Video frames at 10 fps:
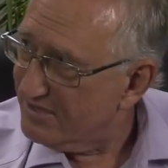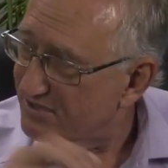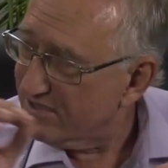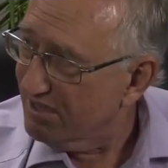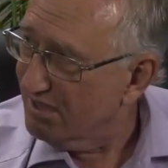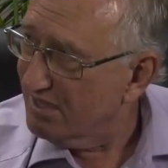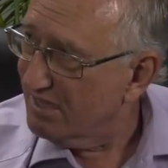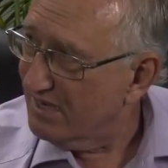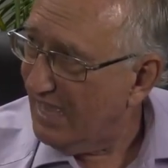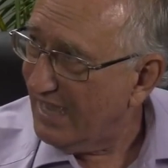it's still
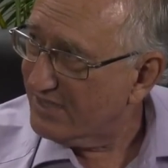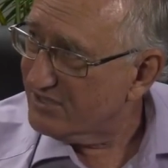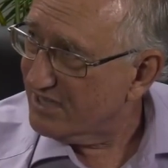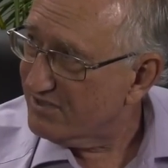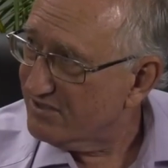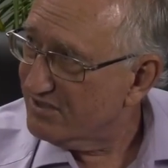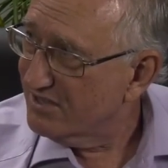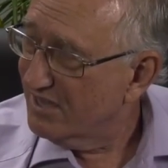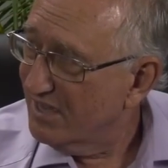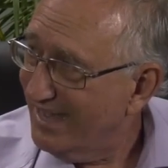an access.
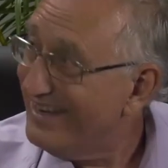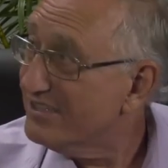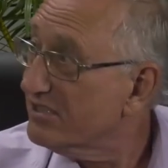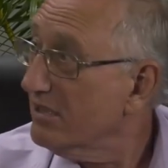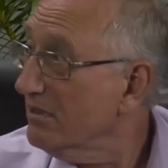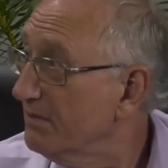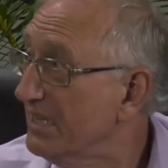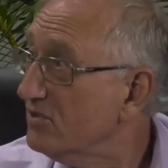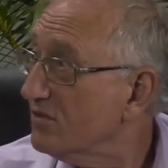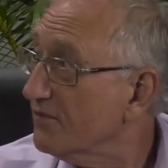And it's still a
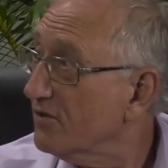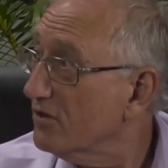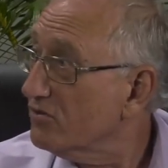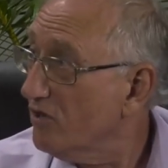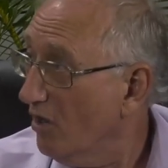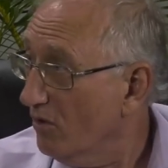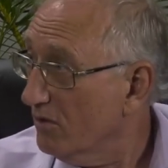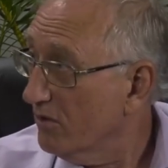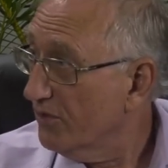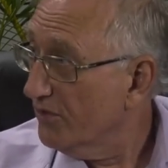means of control.